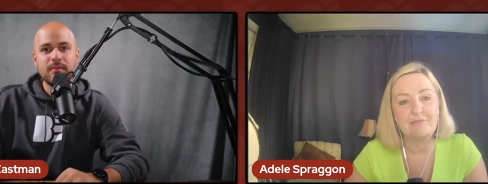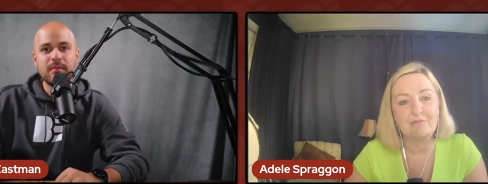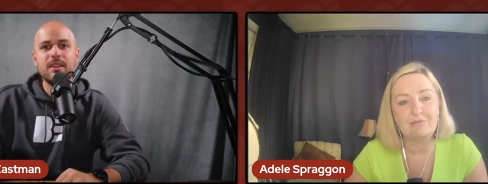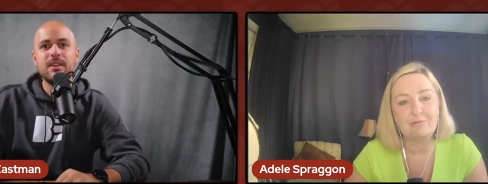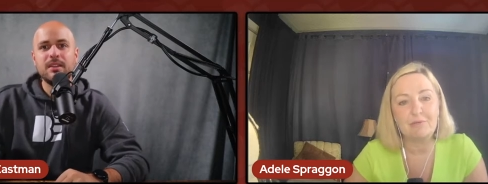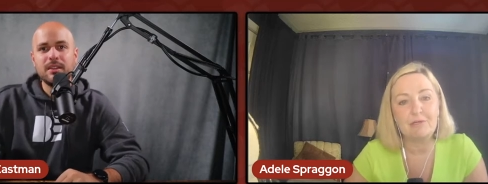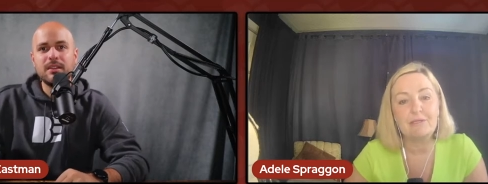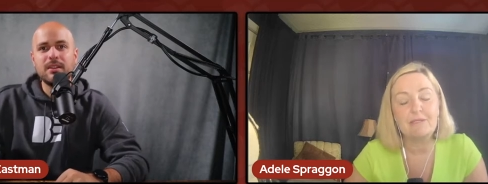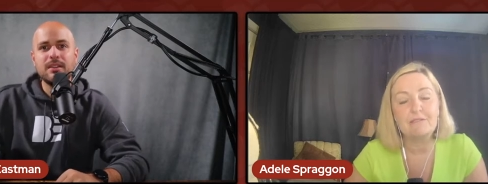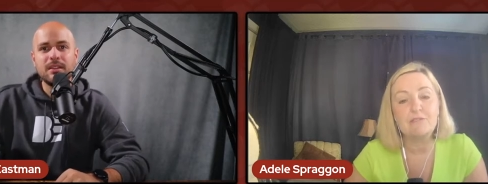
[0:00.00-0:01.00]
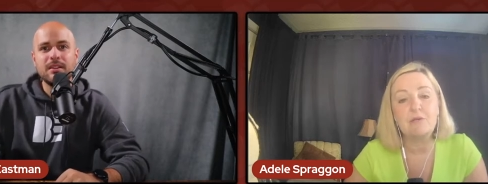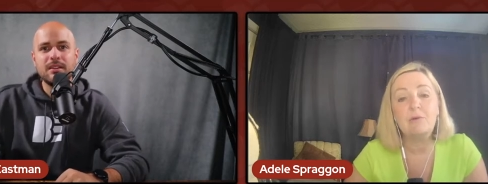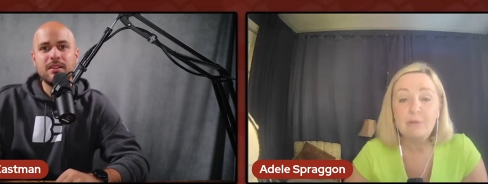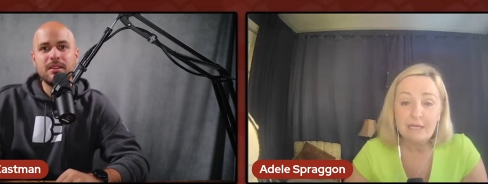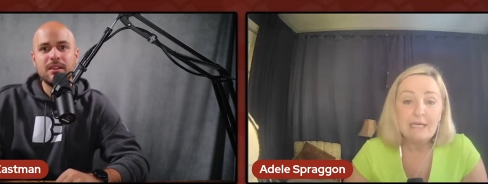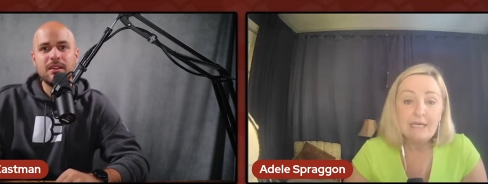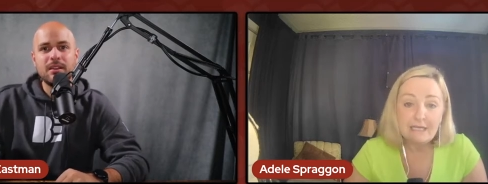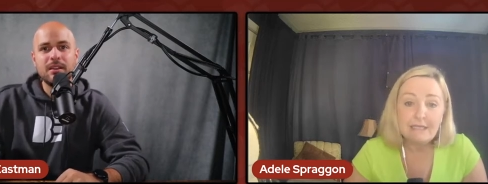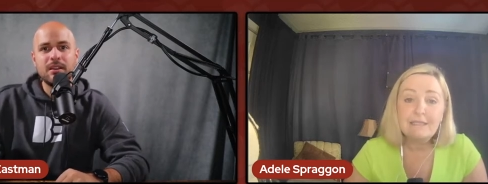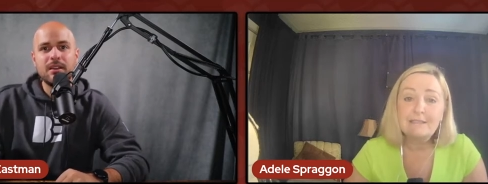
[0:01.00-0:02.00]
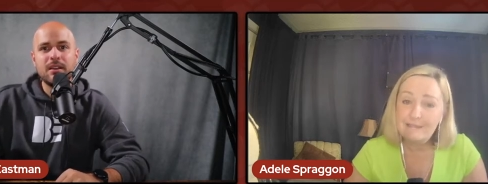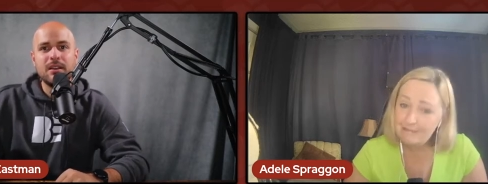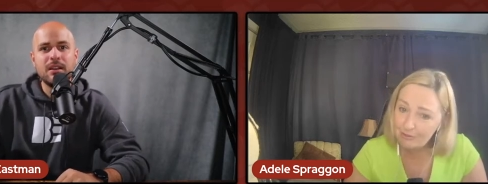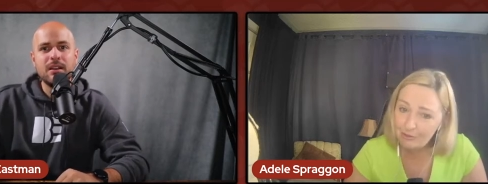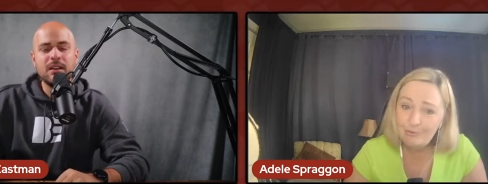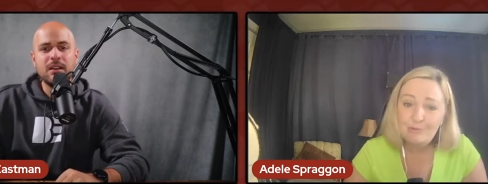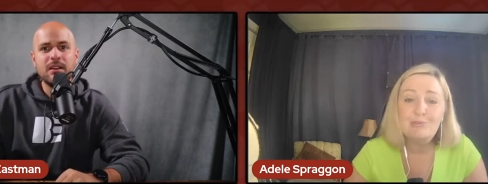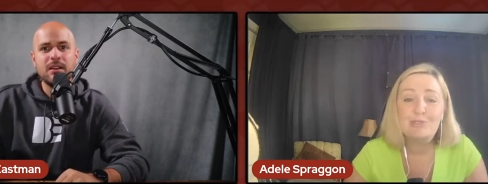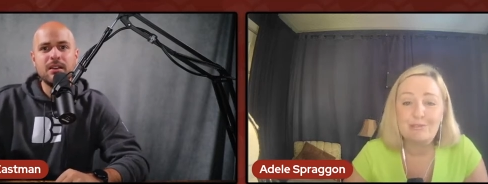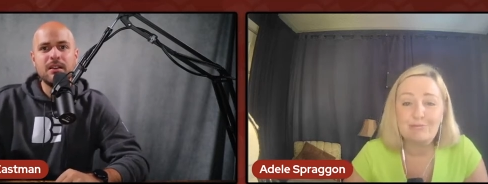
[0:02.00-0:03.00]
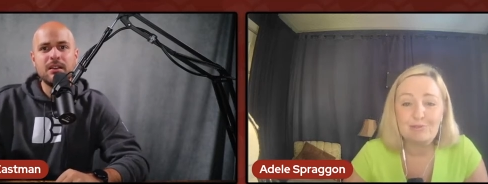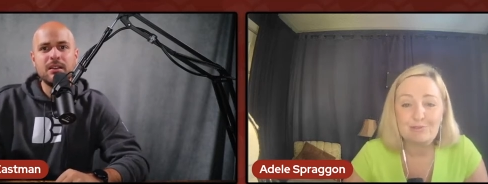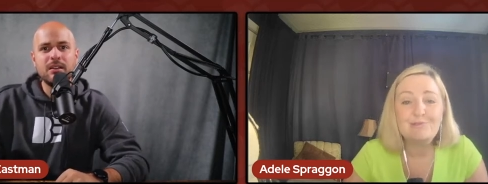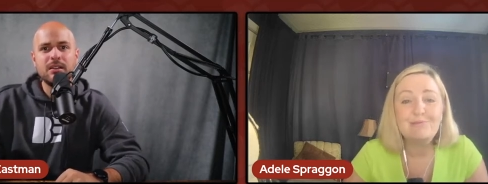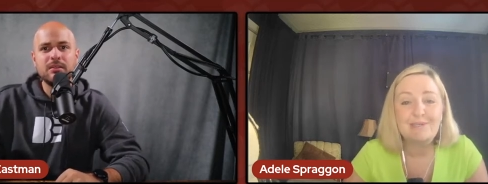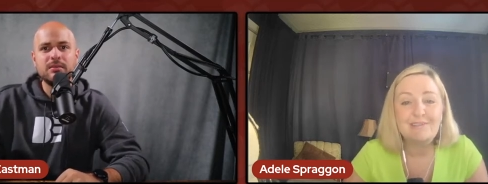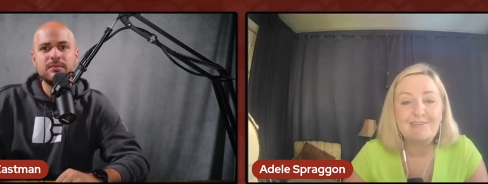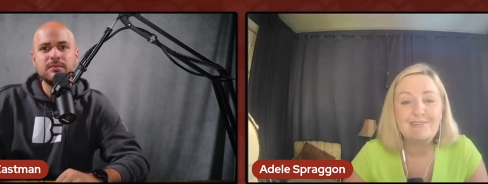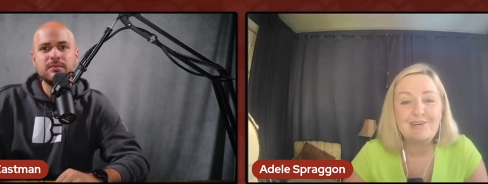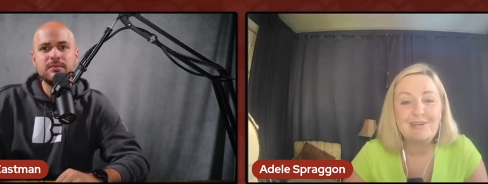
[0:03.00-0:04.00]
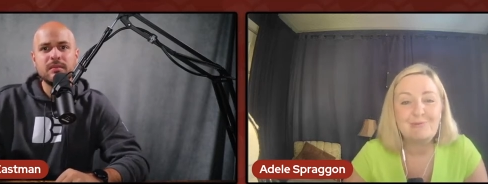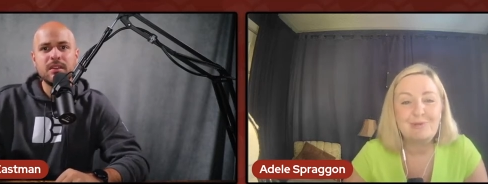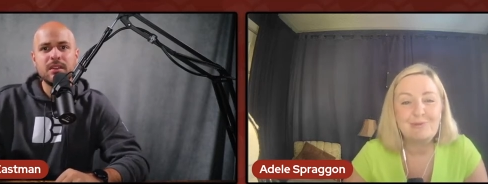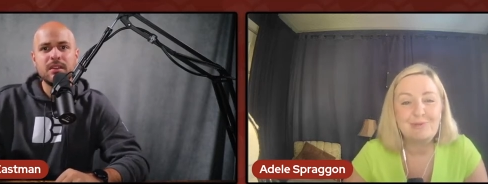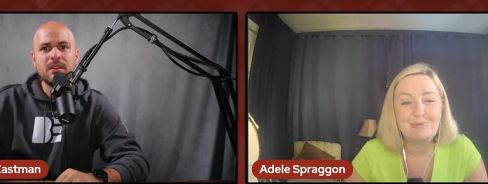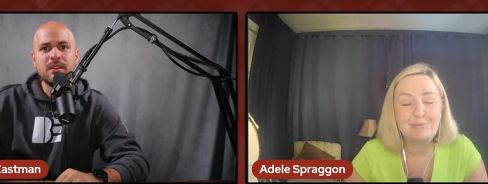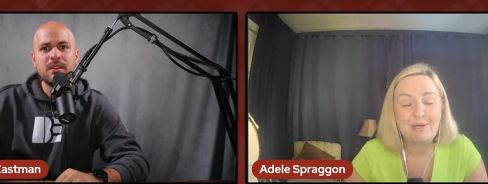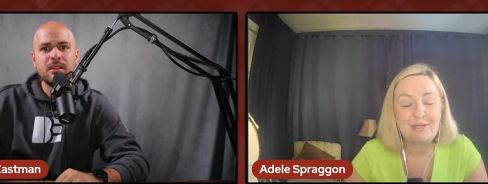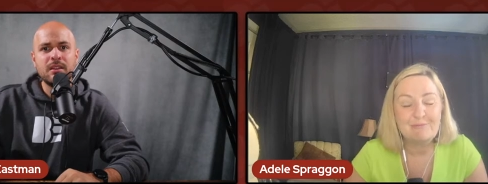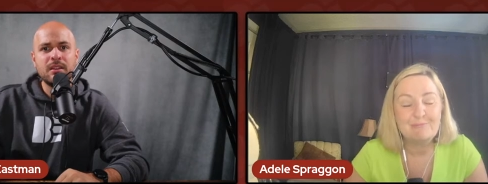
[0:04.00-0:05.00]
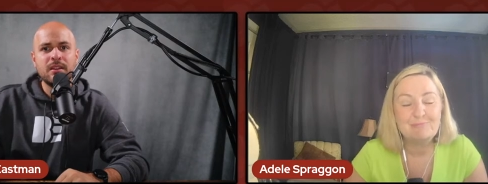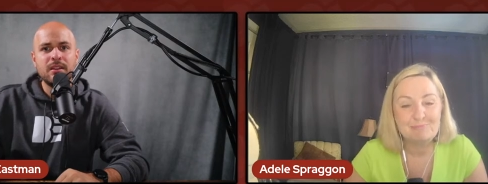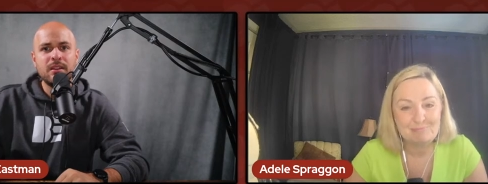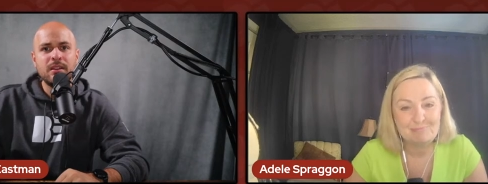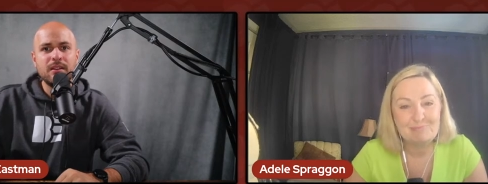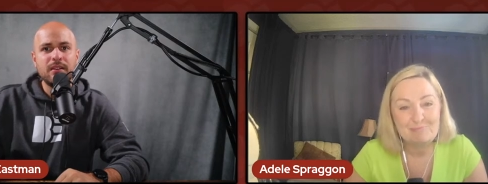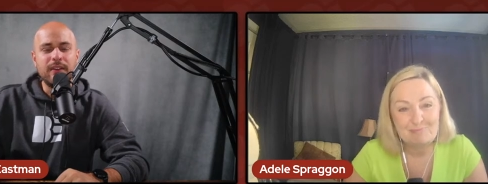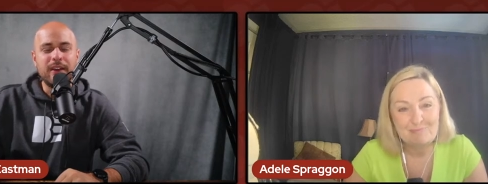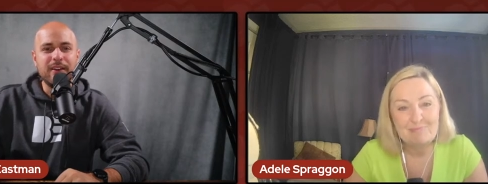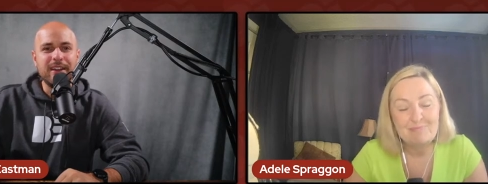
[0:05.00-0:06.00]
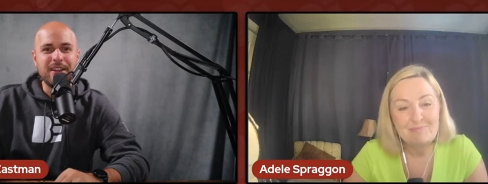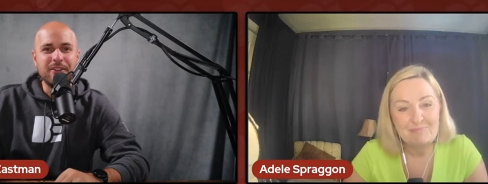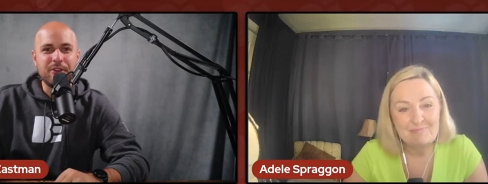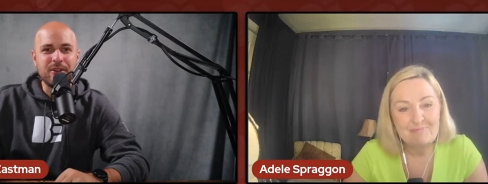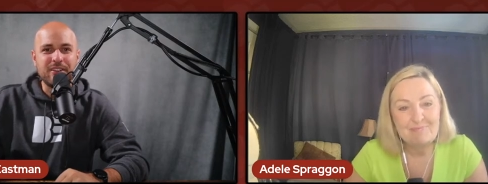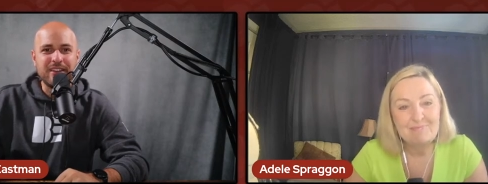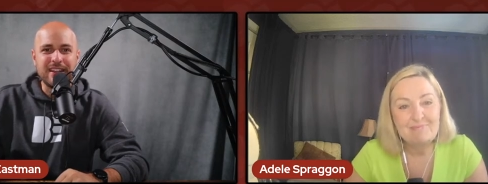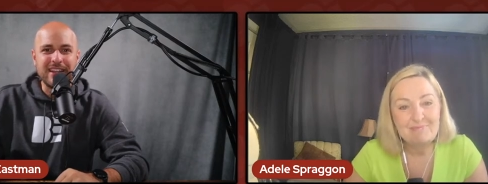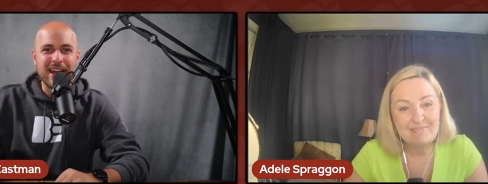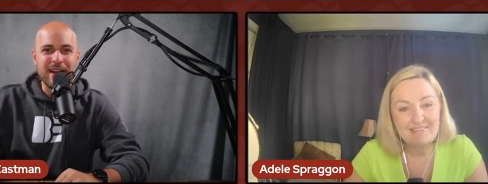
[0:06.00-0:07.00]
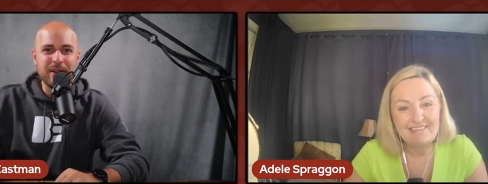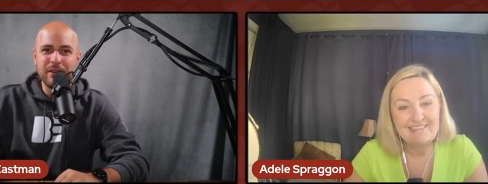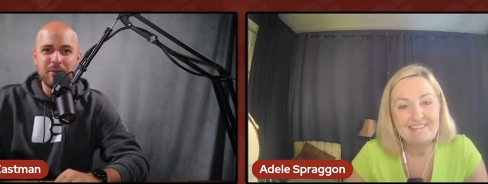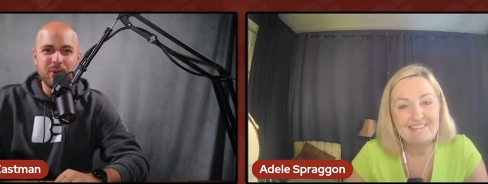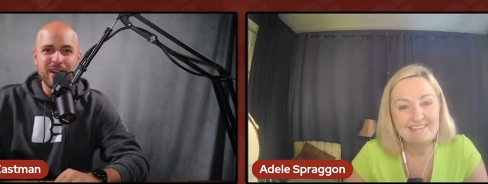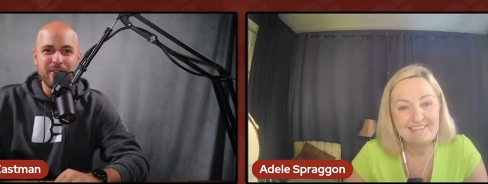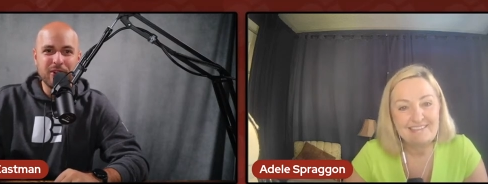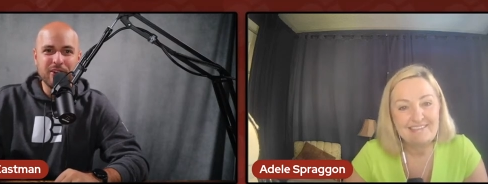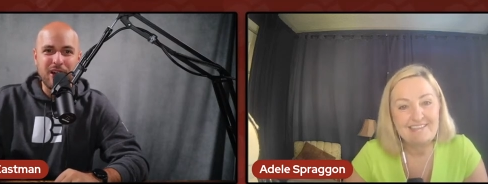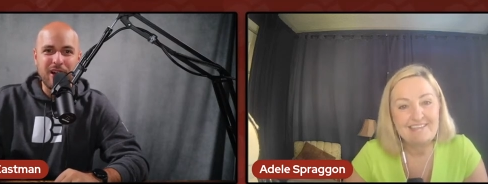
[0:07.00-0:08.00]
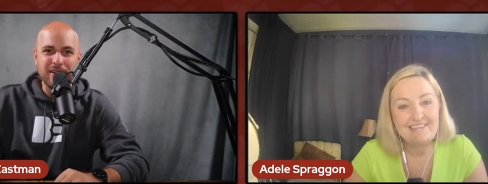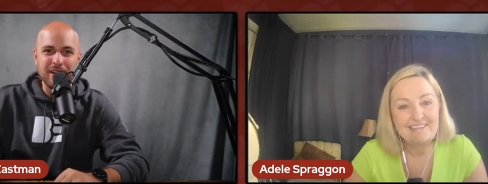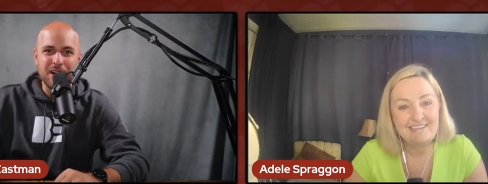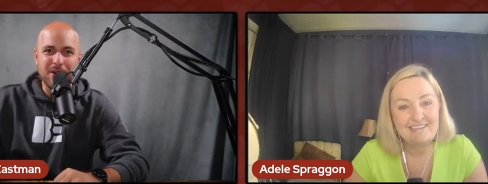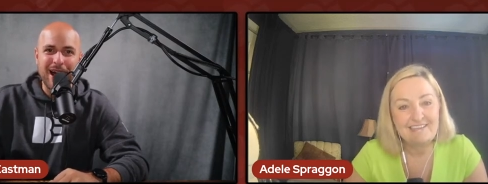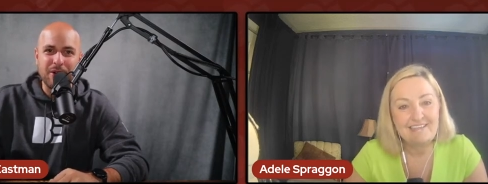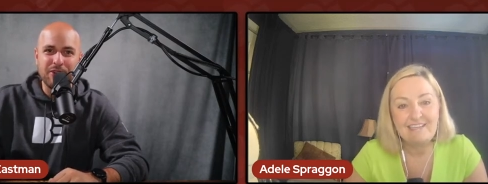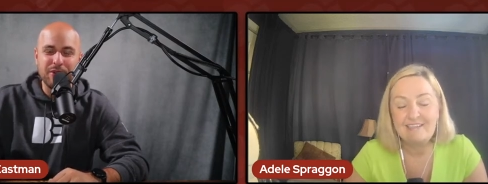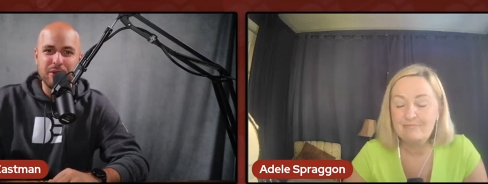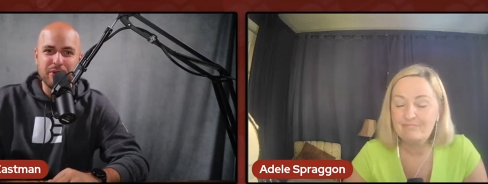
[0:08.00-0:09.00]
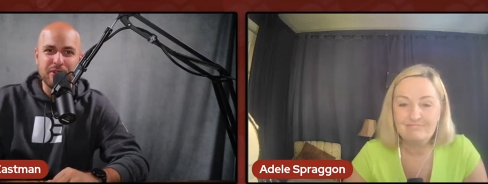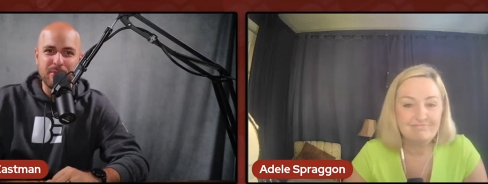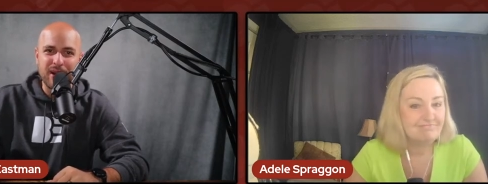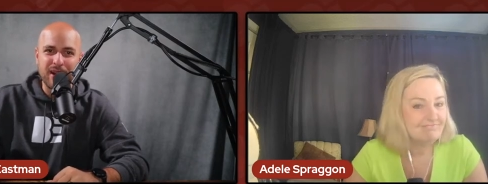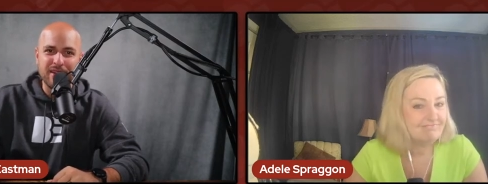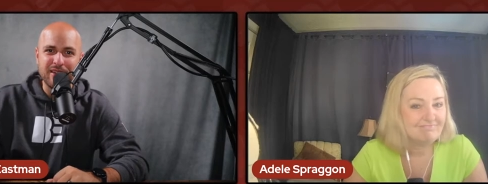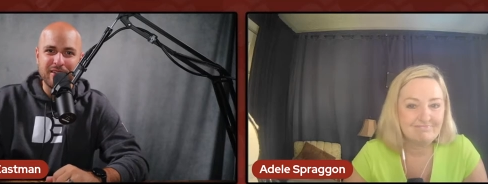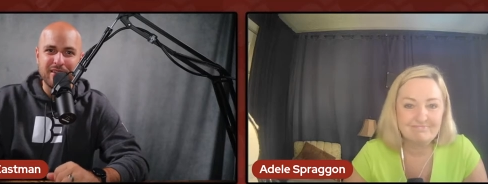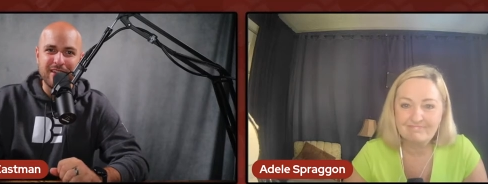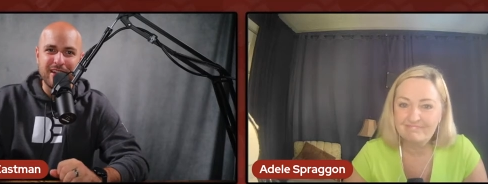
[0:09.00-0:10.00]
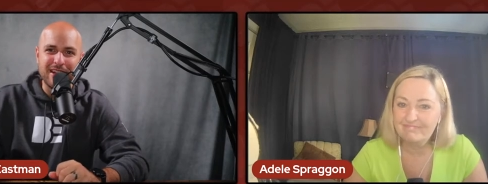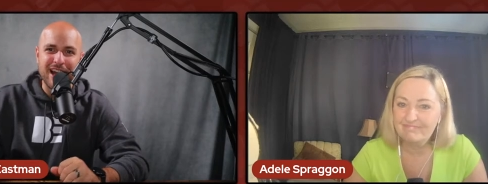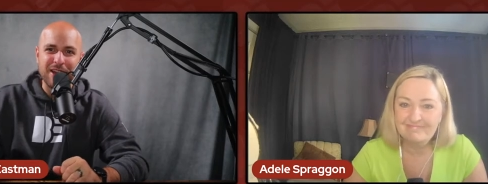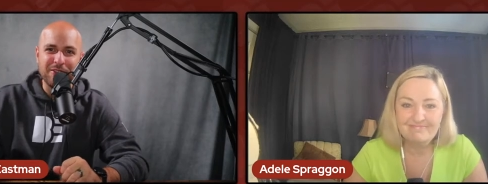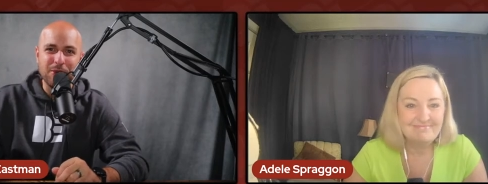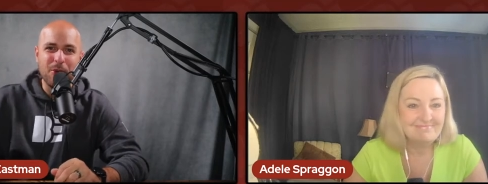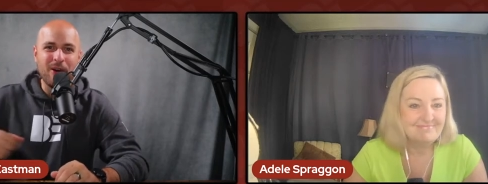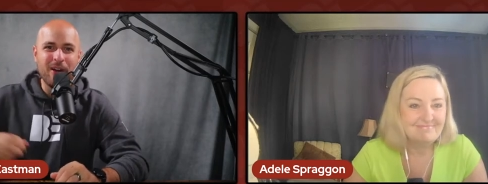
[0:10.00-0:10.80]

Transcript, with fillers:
Speaker 1: there on the market. So I think it's a huge difference when you know how to work with your brain.
Speaker 2: Very interesting. Yeah, you, you, were never taught, you know, how to use your brain to succeed in high school.